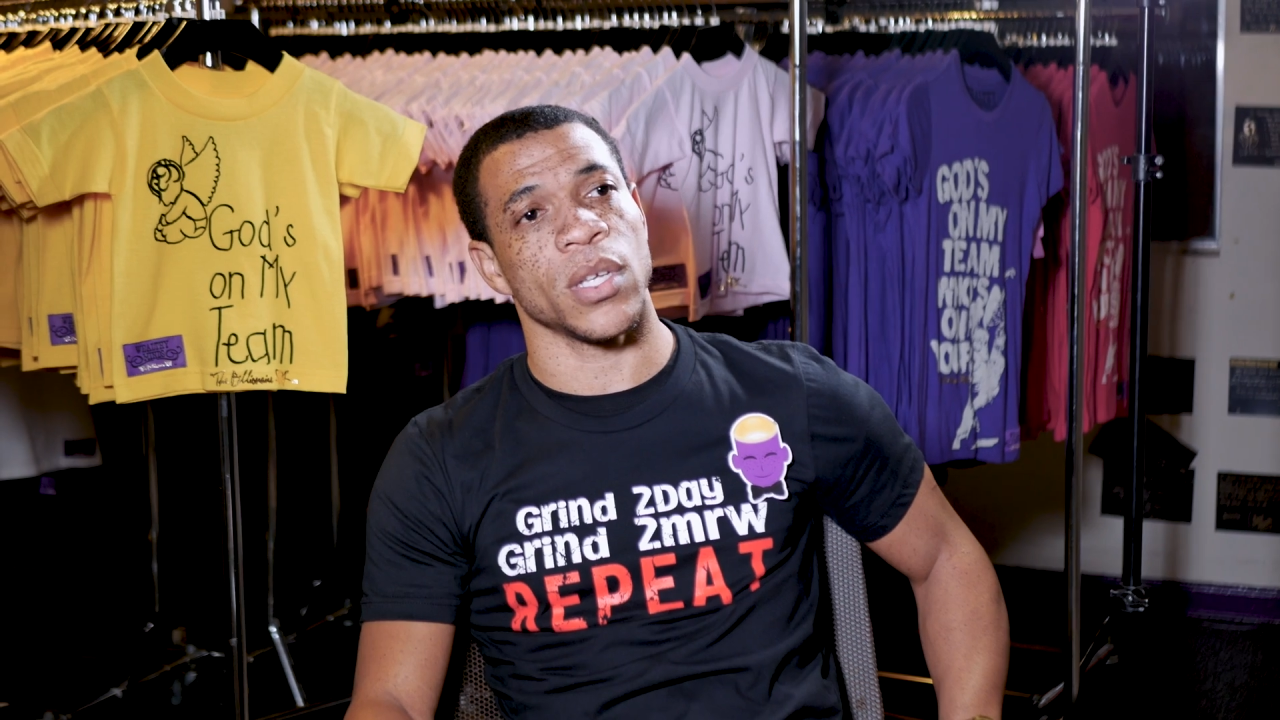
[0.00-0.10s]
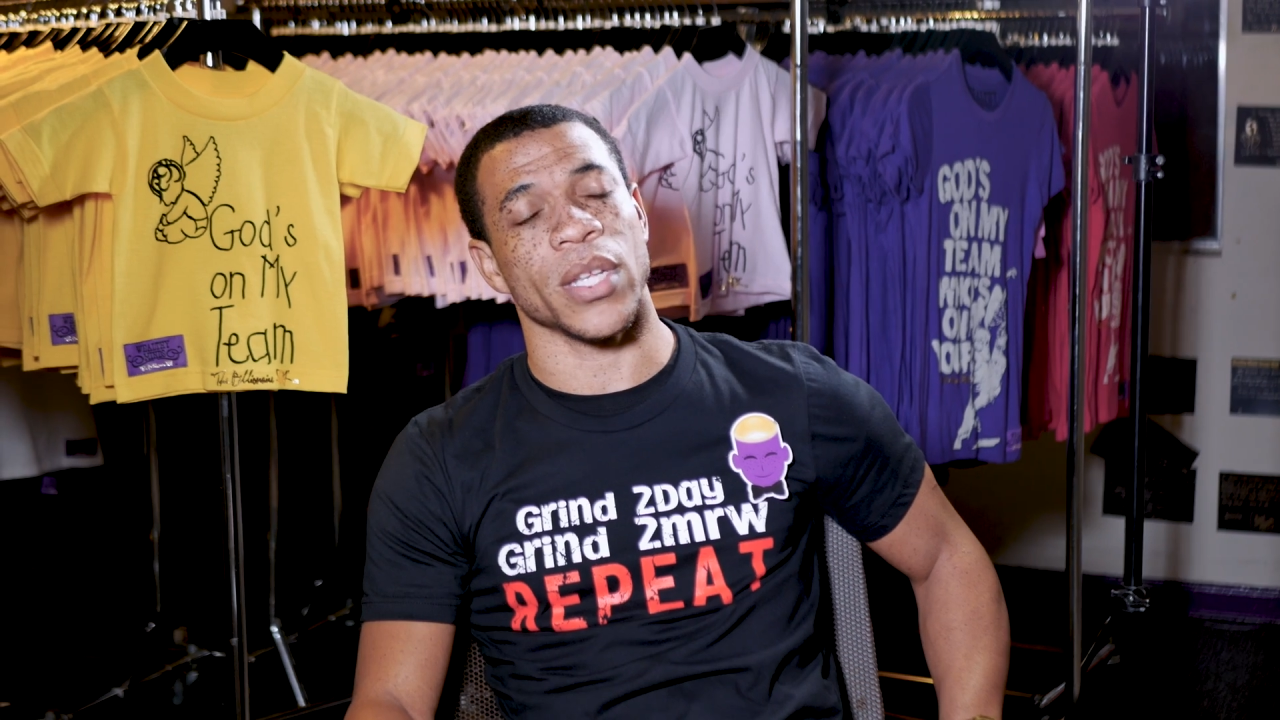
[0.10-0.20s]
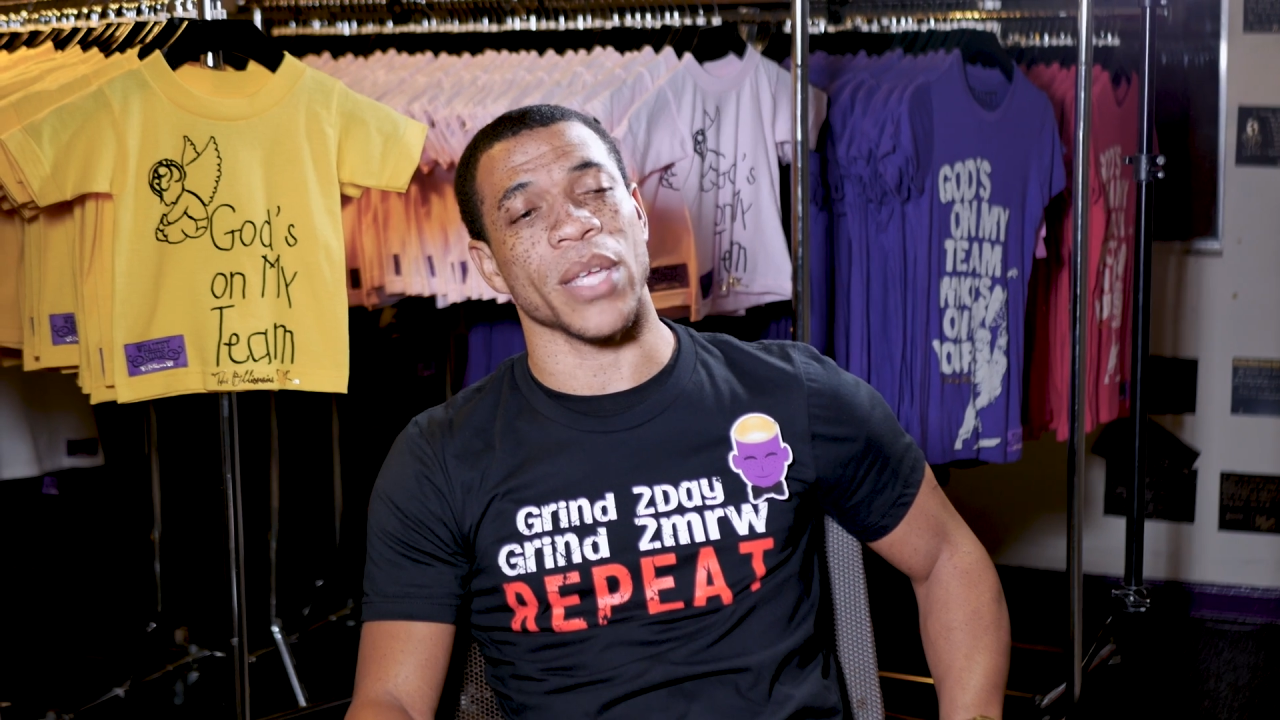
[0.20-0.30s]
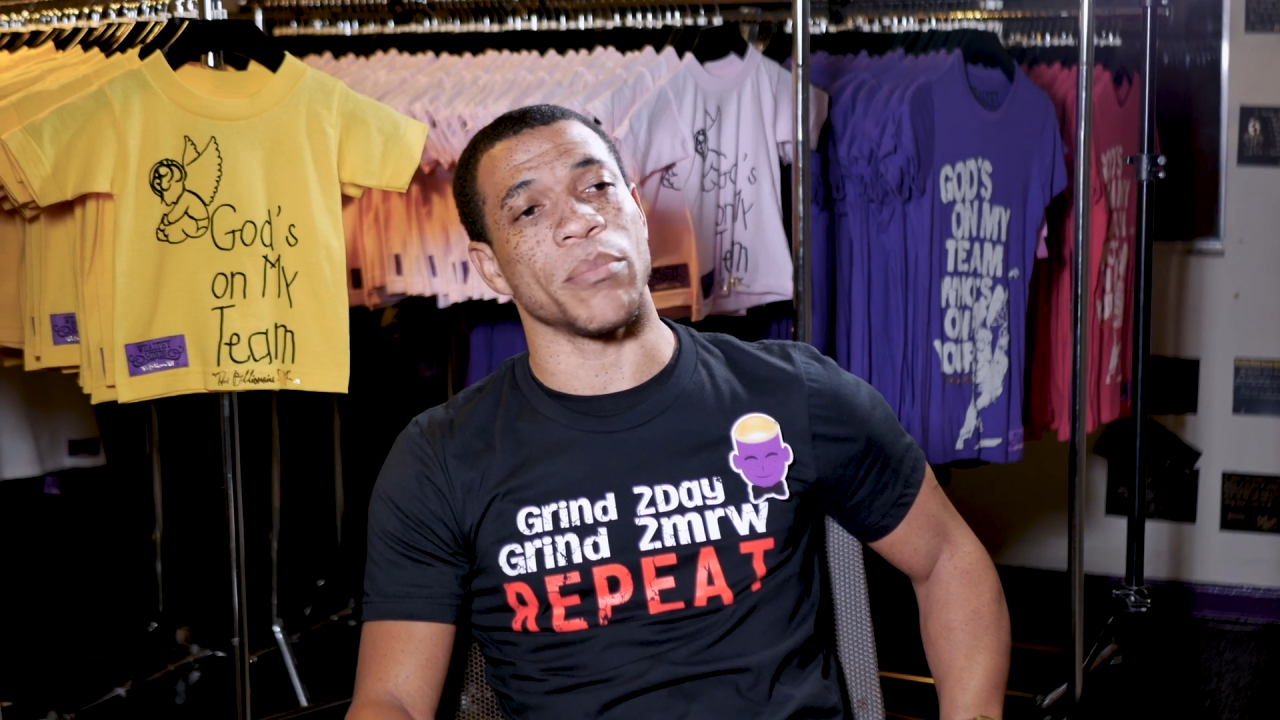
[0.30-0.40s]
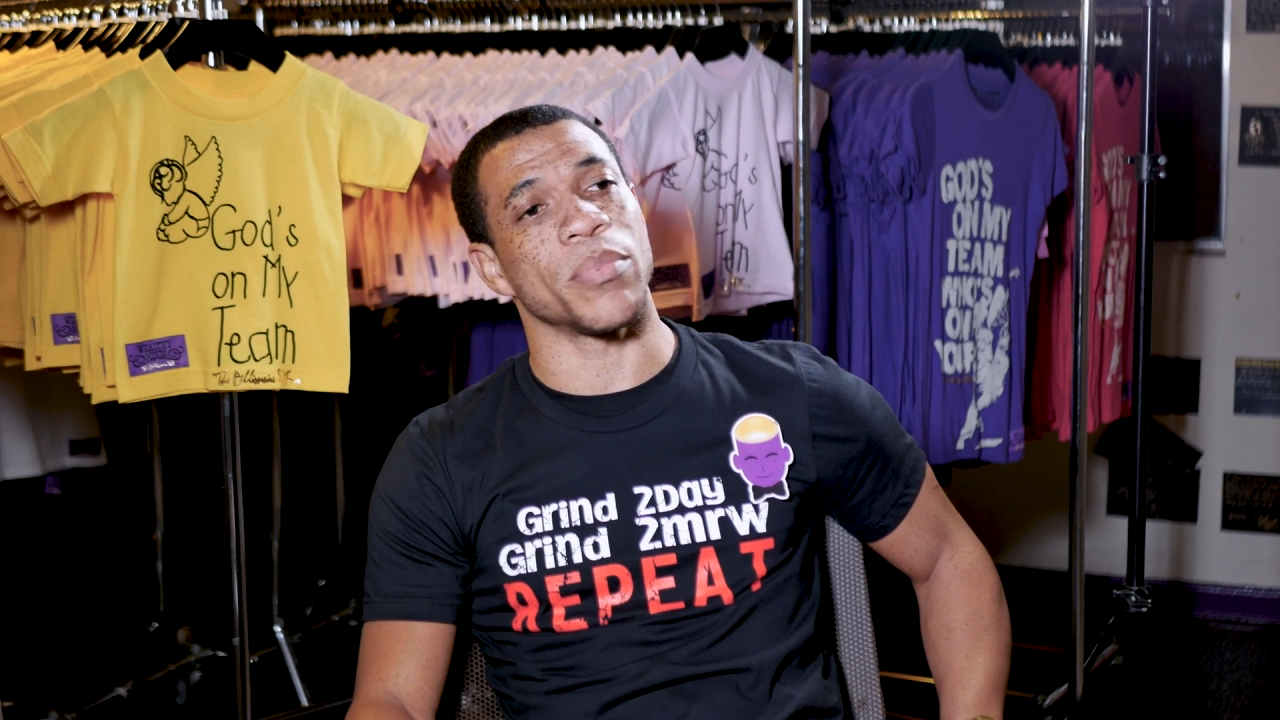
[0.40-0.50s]

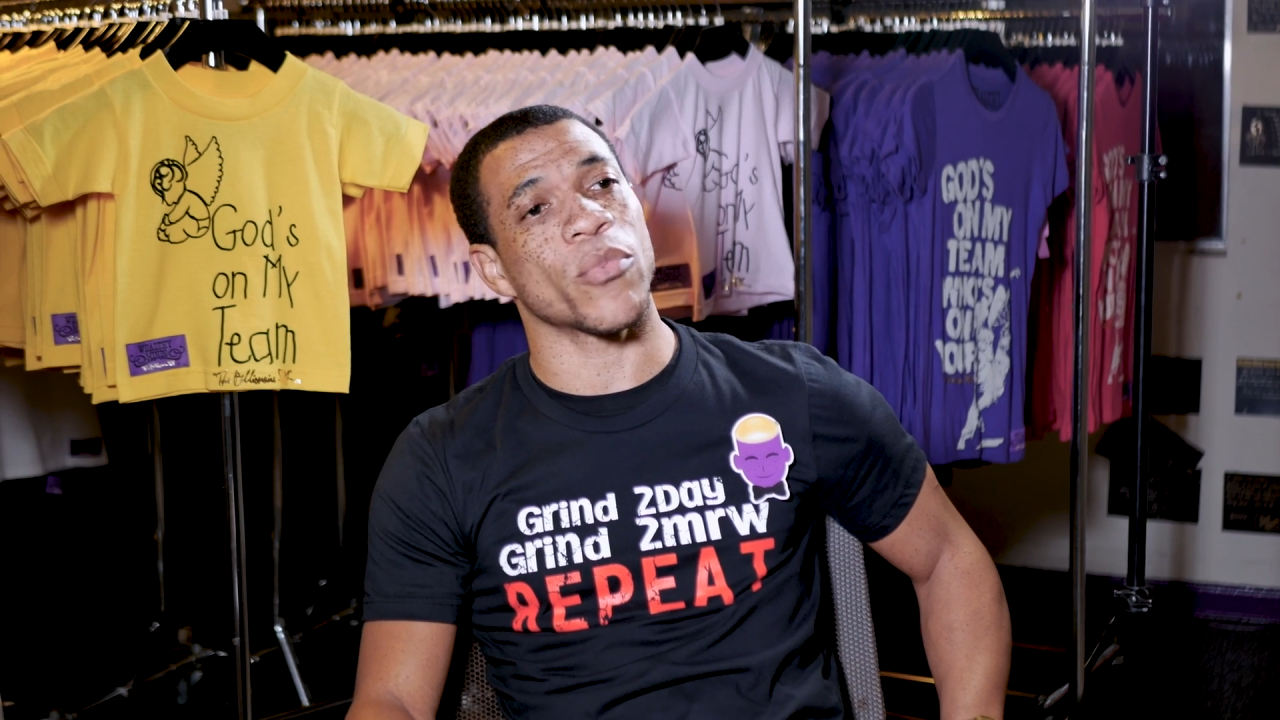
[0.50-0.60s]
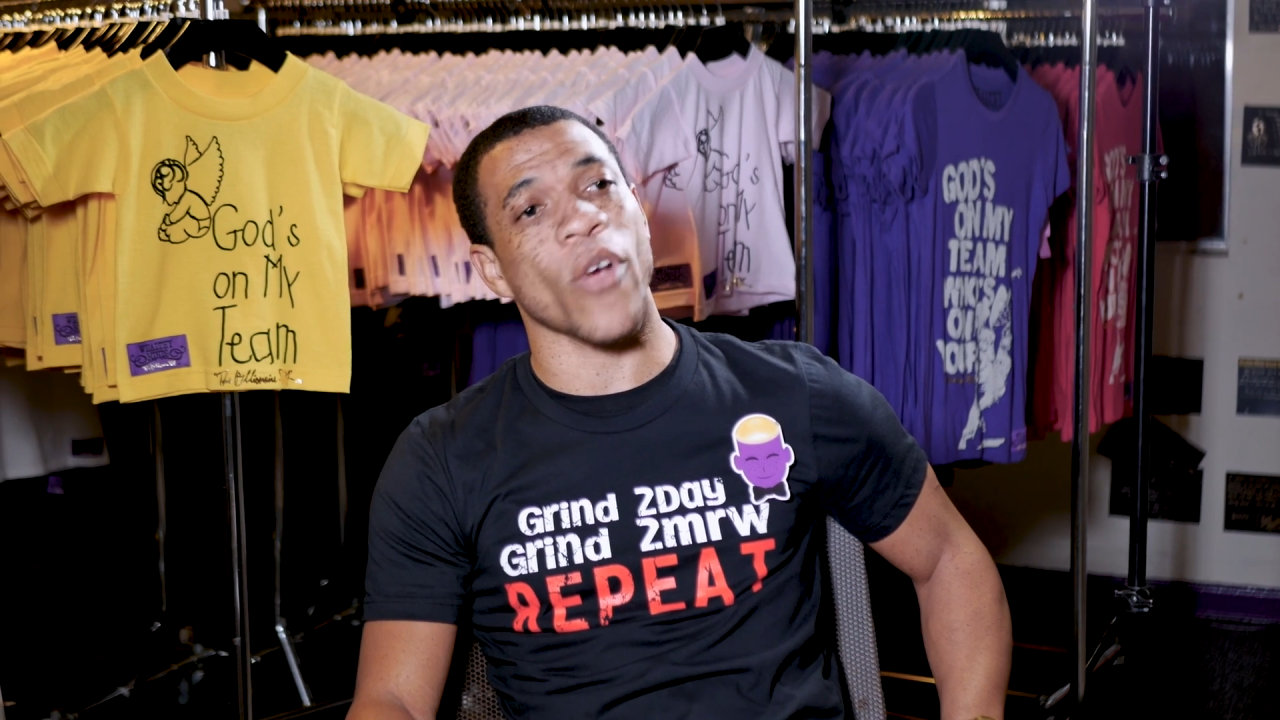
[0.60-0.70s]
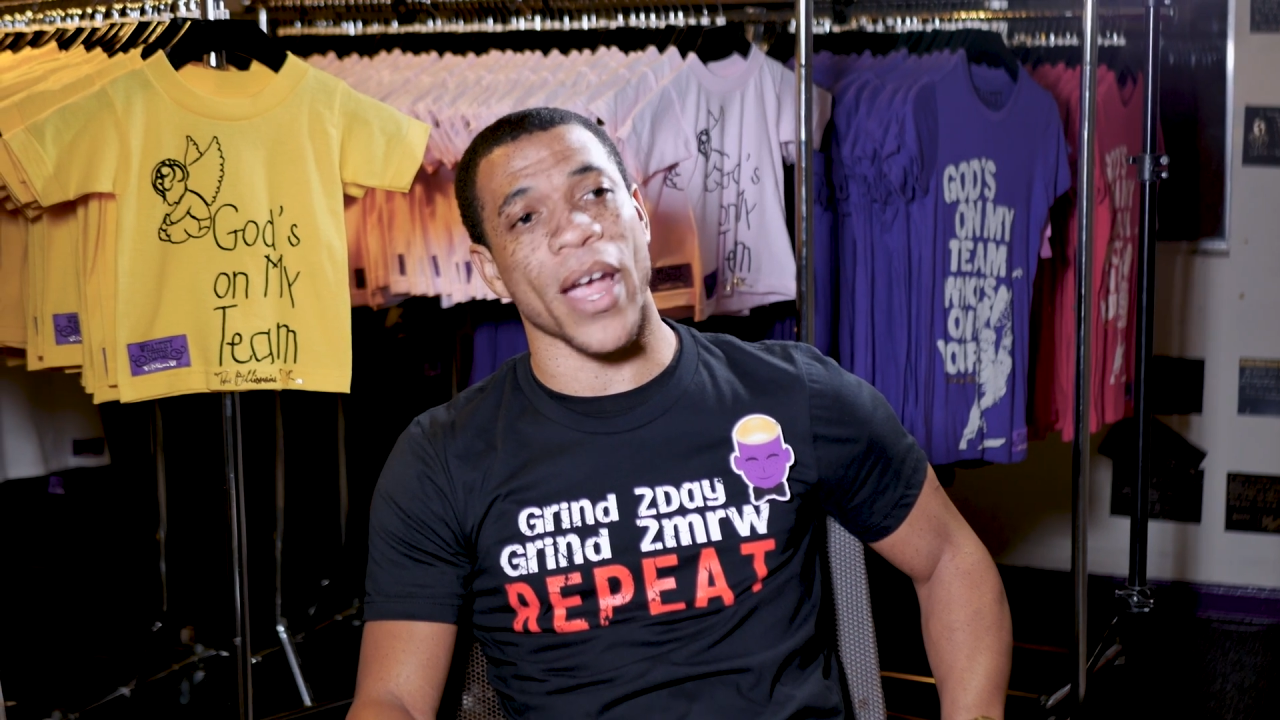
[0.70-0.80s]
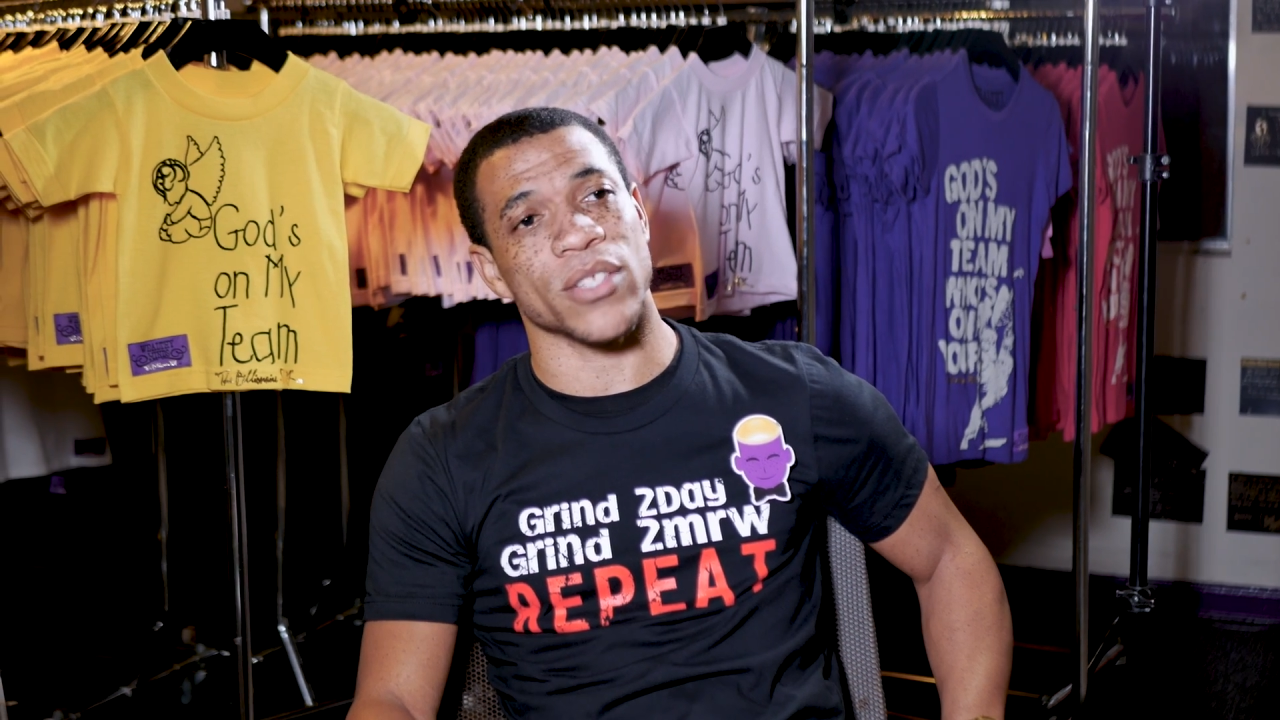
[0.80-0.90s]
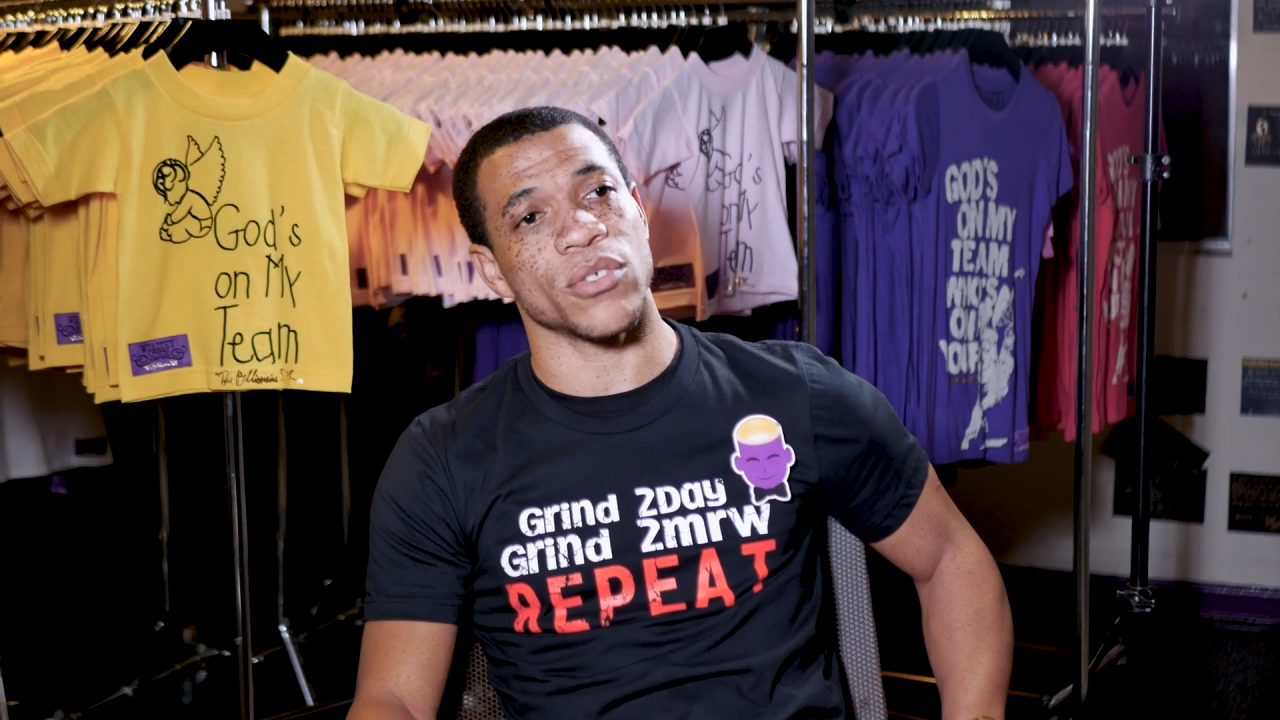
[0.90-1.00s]
They
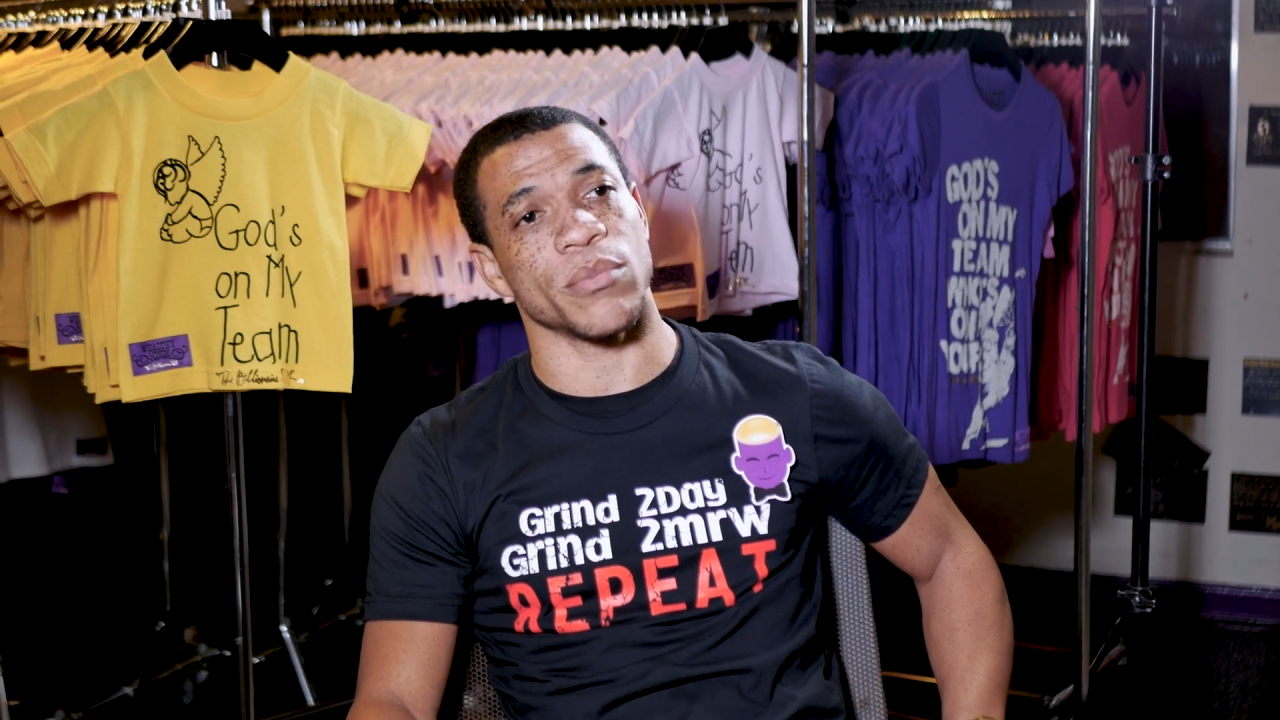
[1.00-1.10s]
cry too